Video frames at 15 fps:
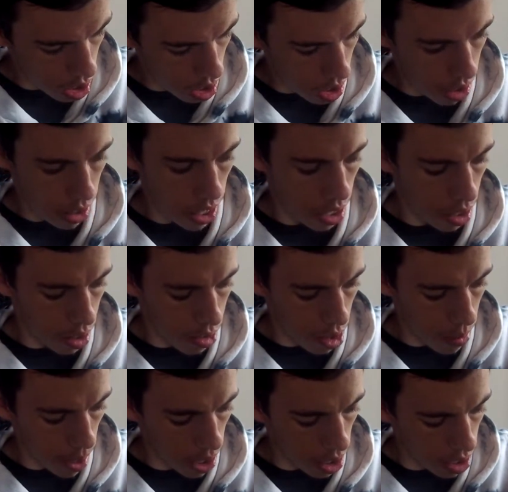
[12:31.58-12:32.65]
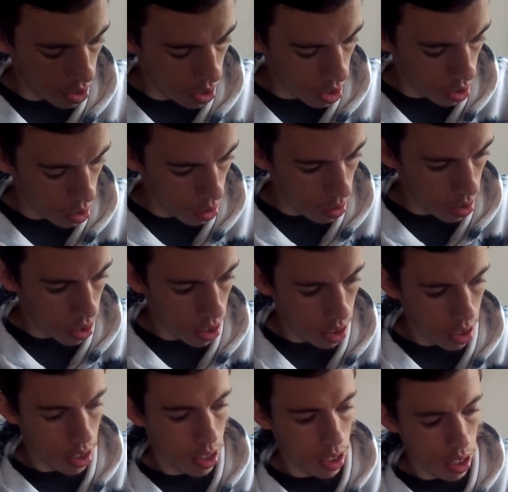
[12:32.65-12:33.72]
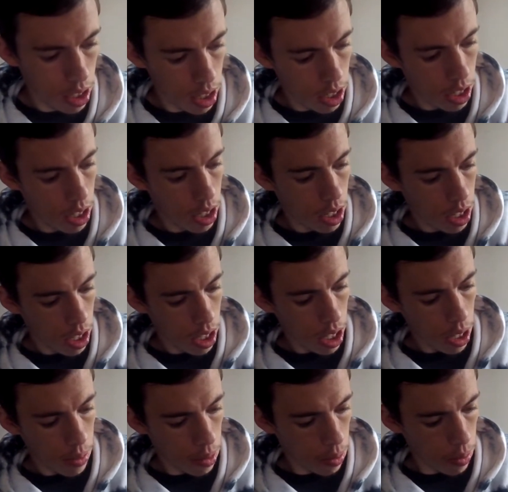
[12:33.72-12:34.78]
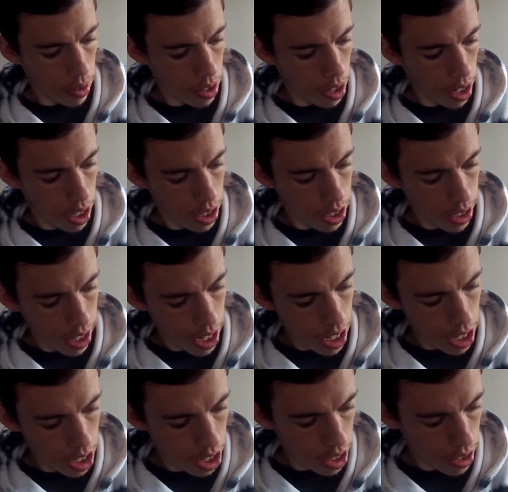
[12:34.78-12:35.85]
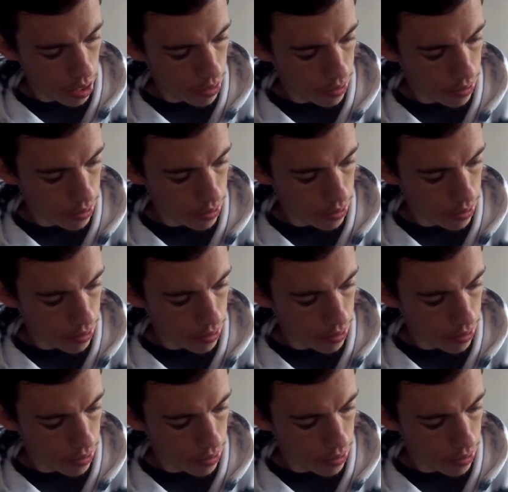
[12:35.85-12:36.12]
And then you throw back to the Sizzle. Hammer it with a Night Slash.